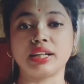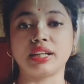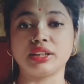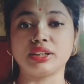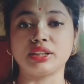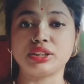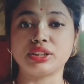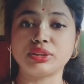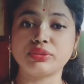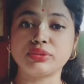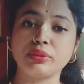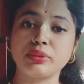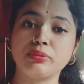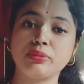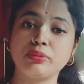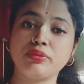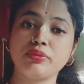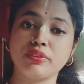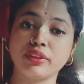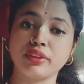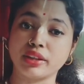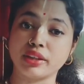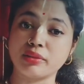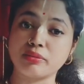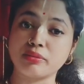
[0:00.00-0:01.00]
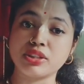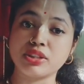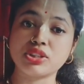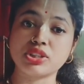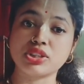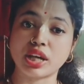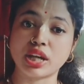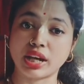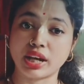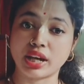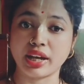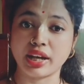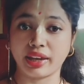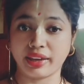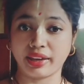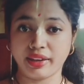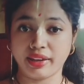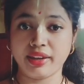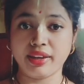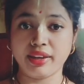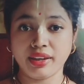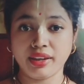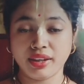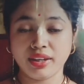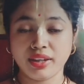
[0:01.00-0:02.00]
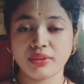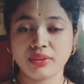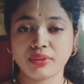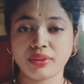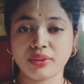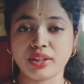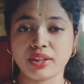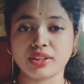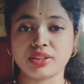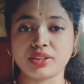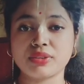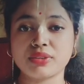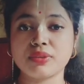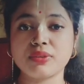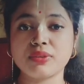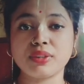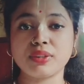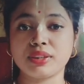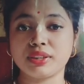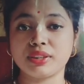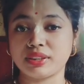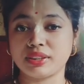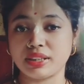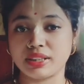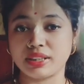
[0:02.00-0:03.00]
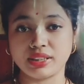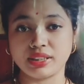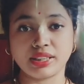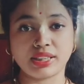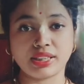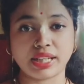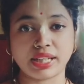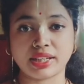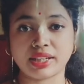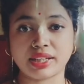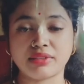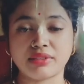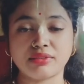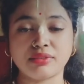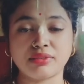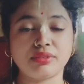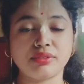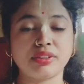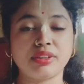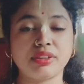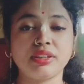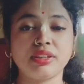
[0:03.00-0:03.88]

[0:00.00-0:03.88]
energy will be very much high. Okay, so in the diagram we